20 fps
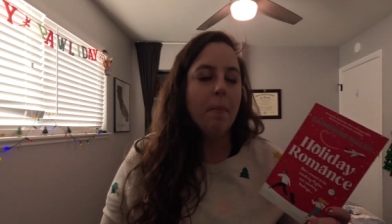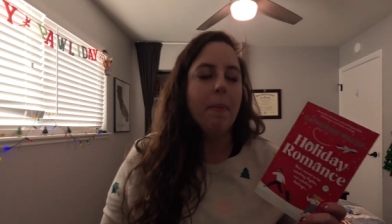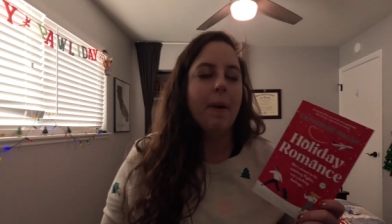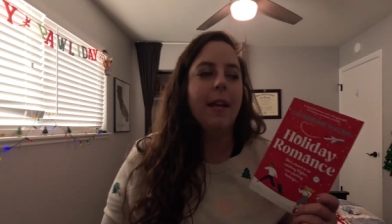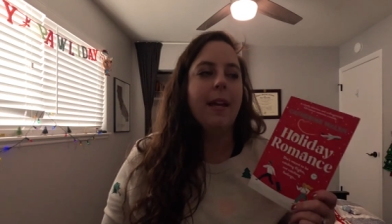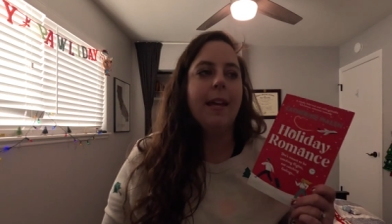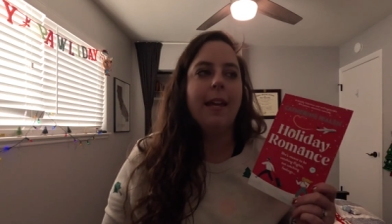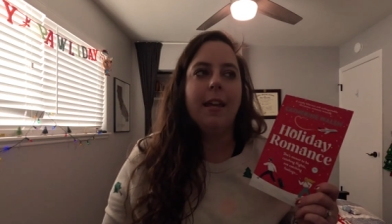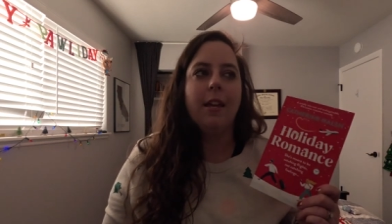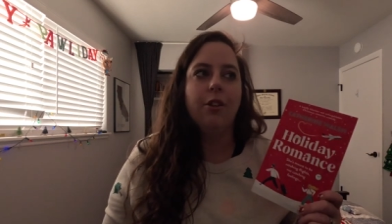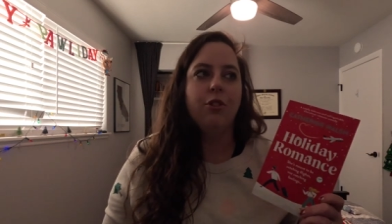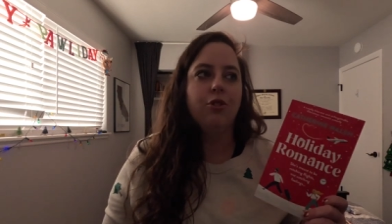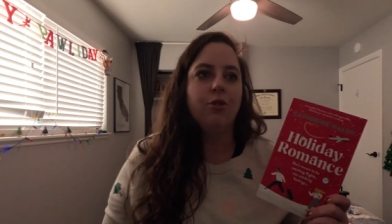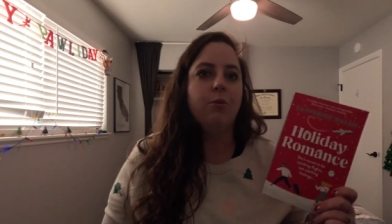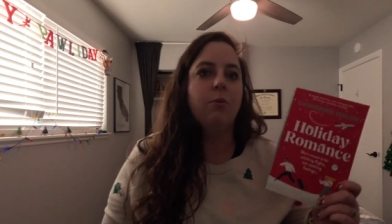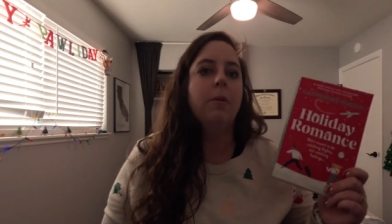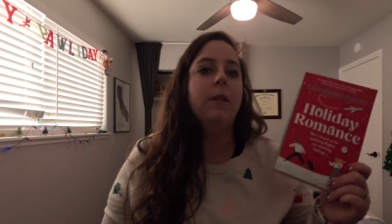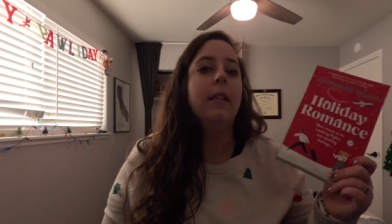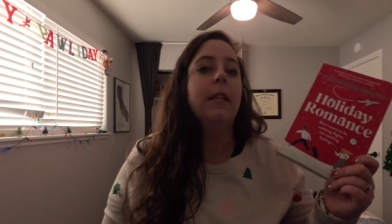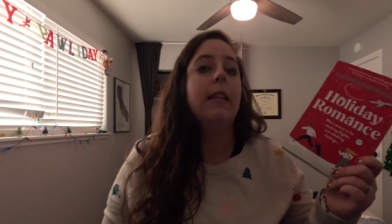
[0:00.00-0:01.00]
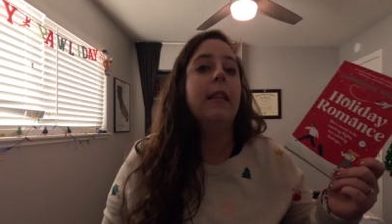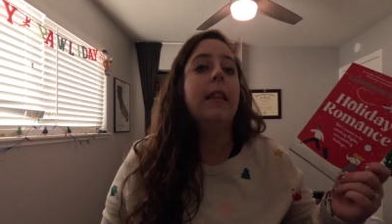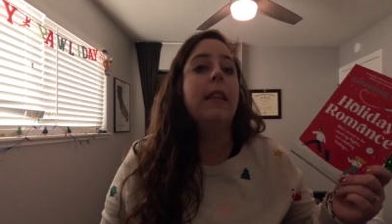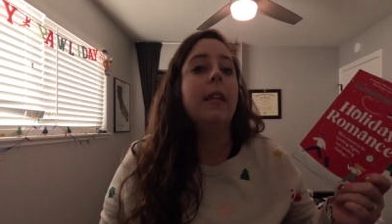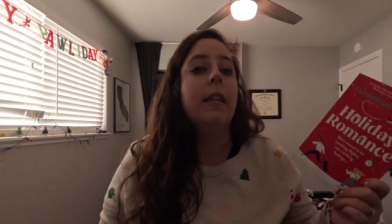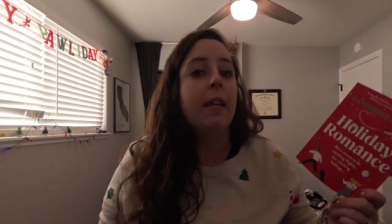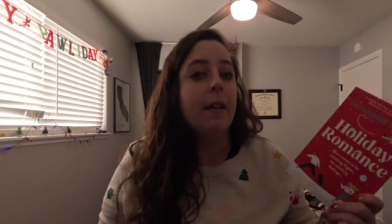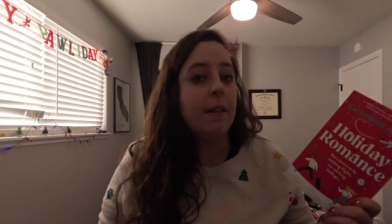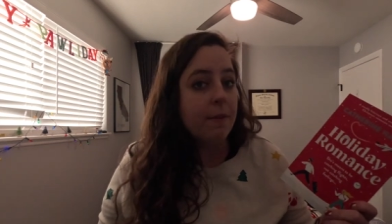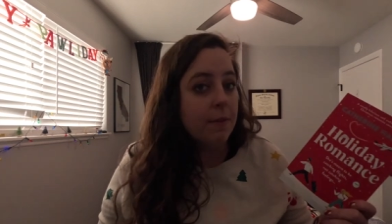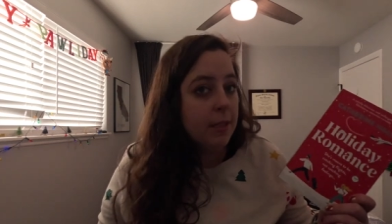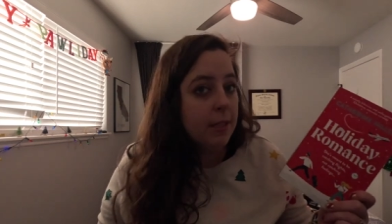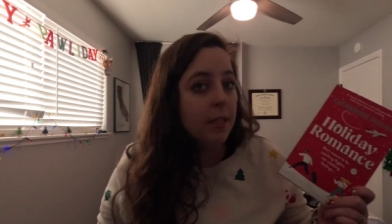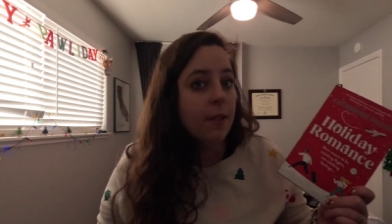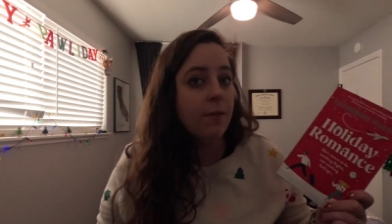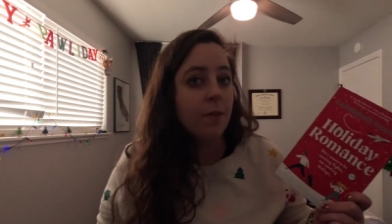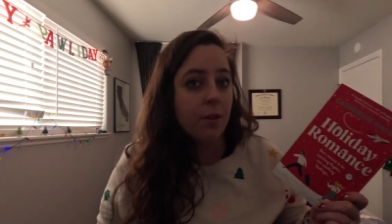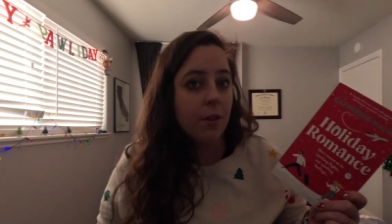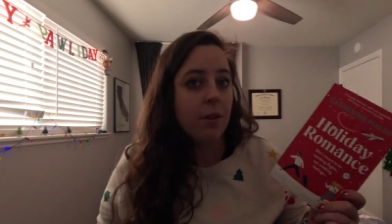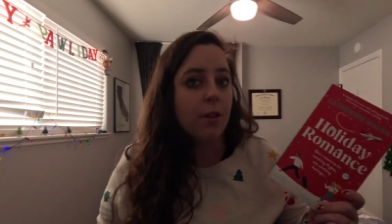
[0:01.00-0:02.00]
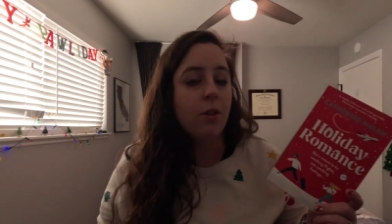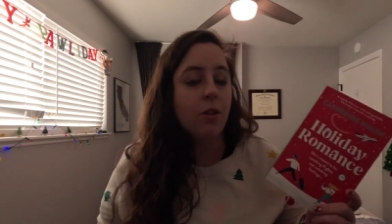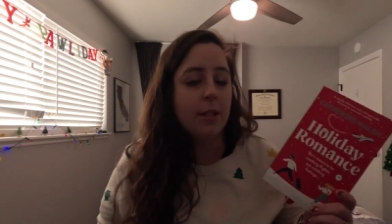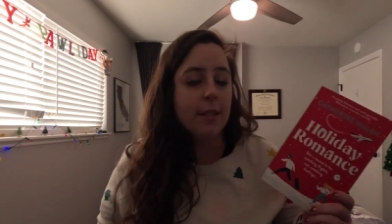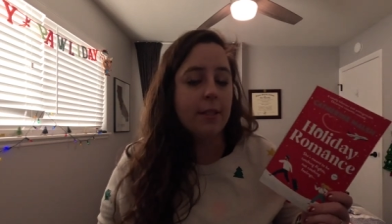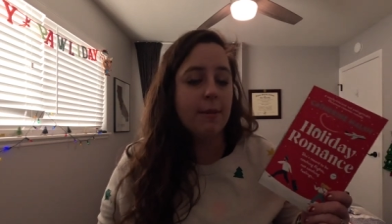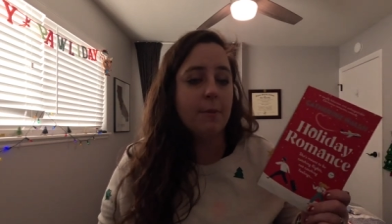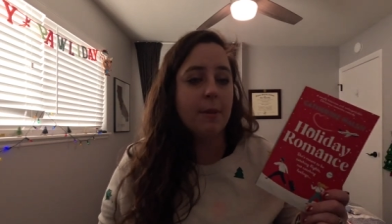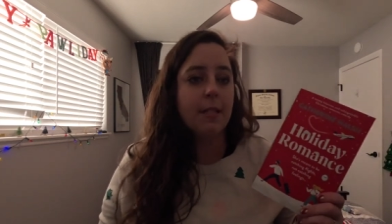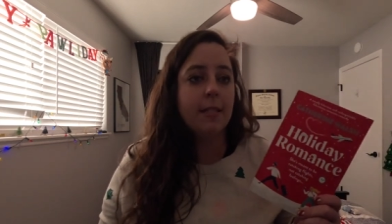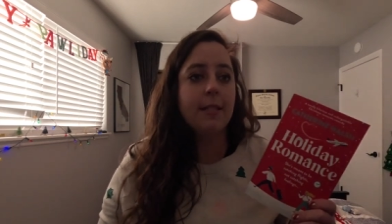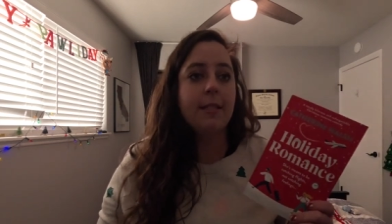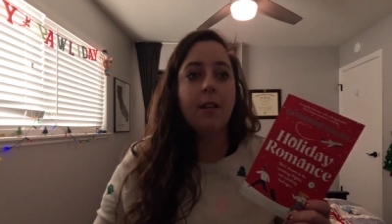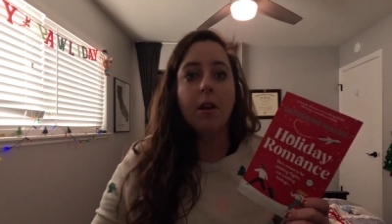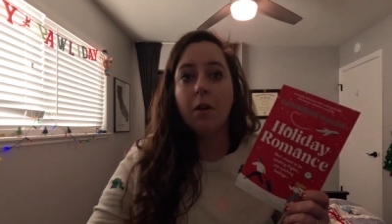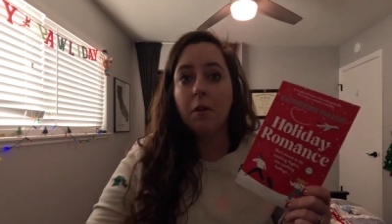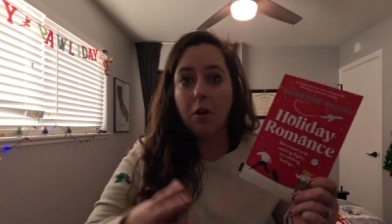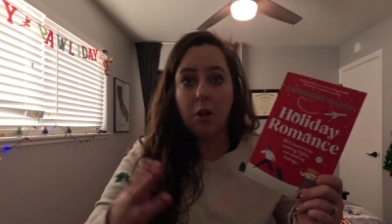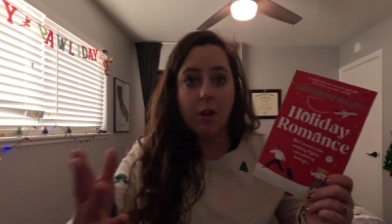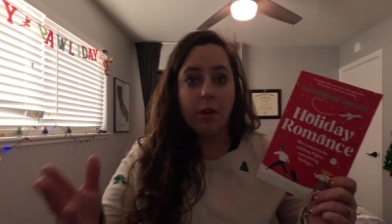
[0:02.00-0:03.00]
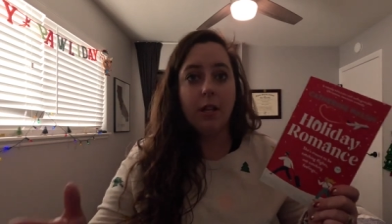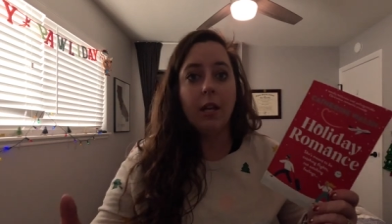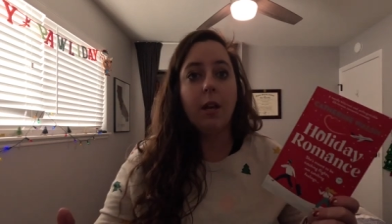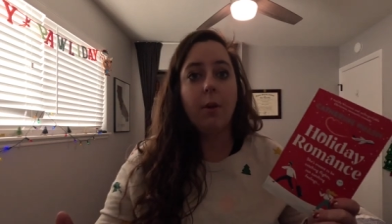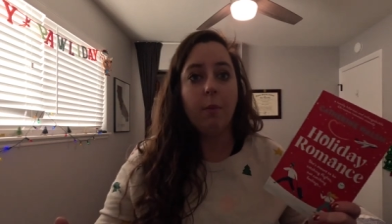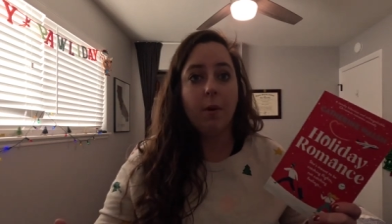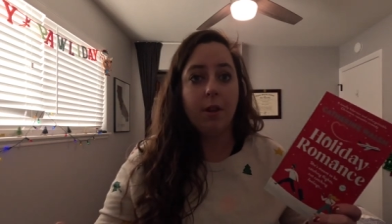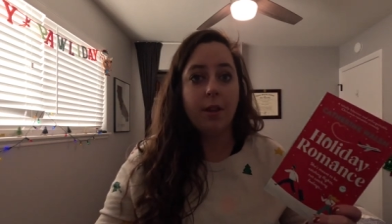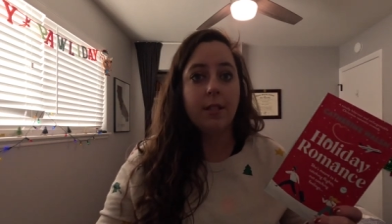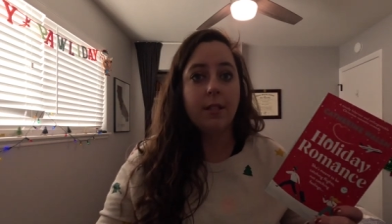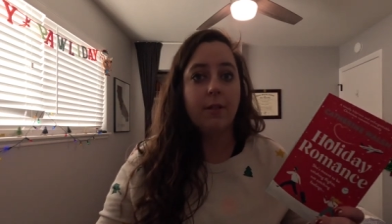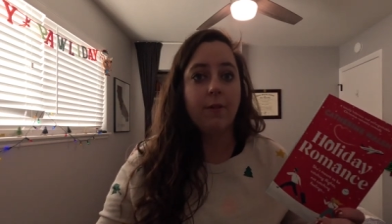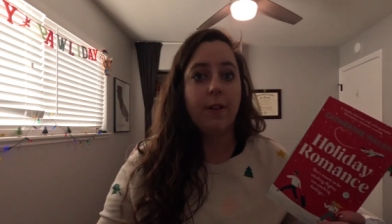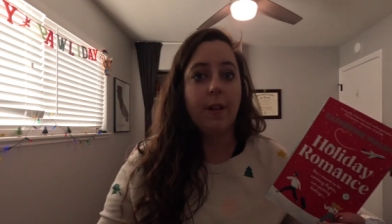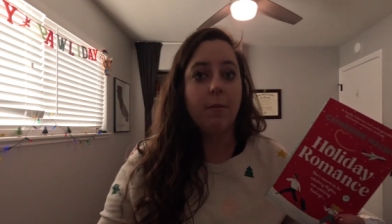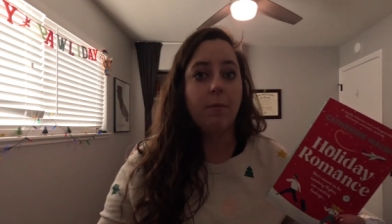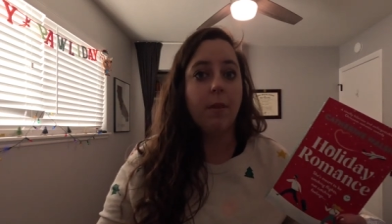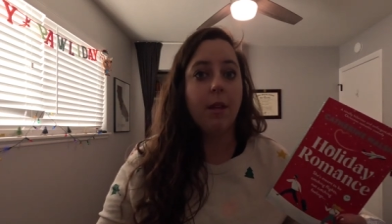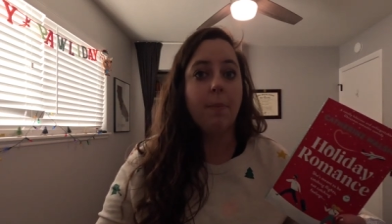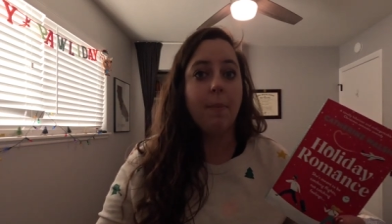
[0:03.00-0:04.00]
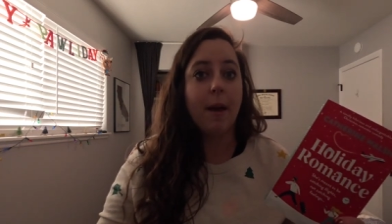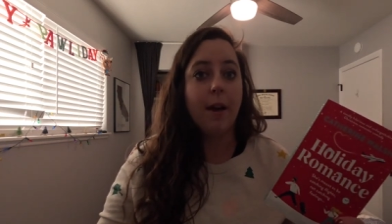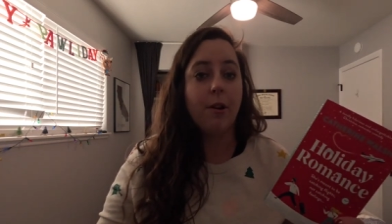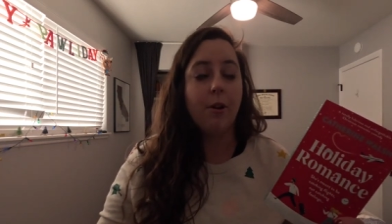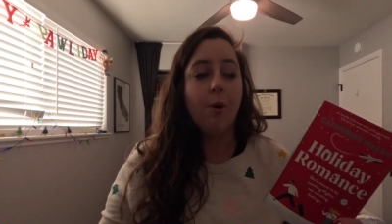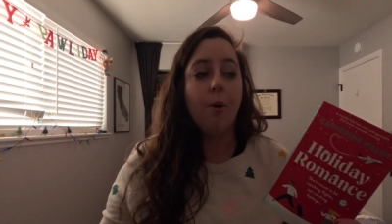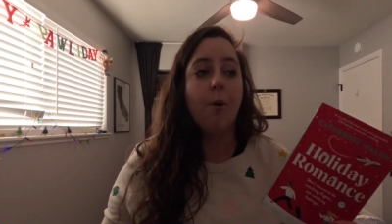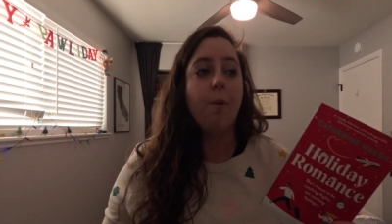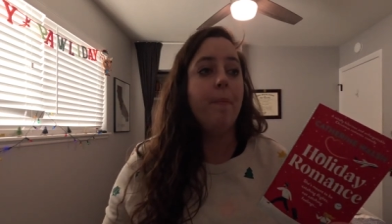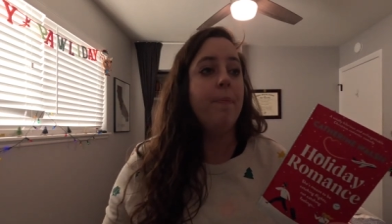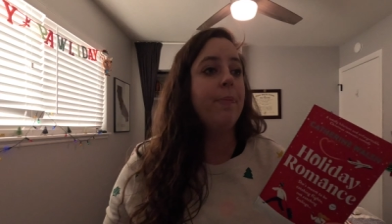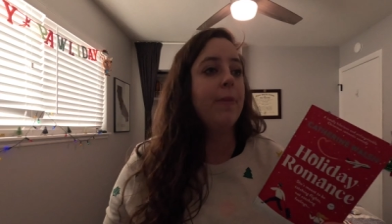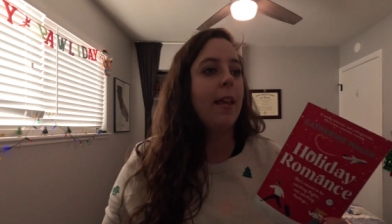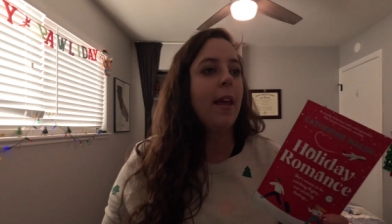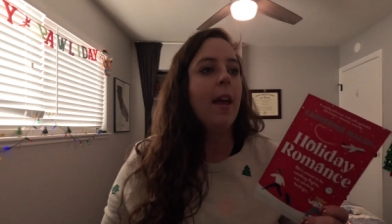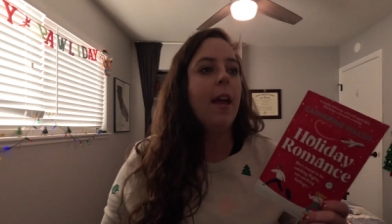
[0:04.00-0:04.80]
but Andrew lives for the Christmas holiday with his family back home